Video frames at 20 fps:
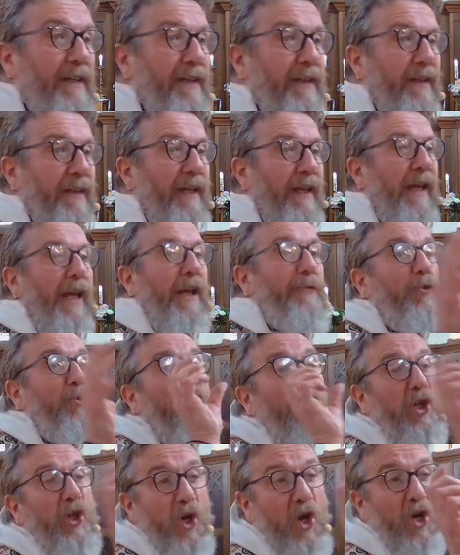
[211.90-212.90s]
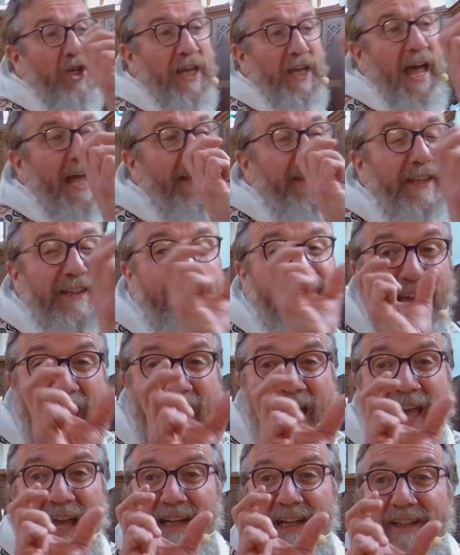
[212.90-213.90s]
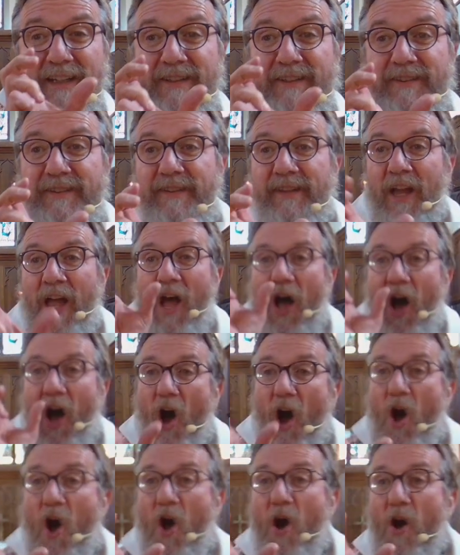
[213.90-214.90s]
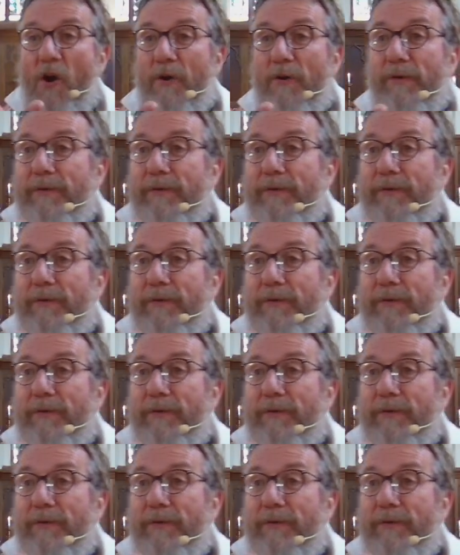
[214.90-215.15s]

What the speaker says: if you look at the text of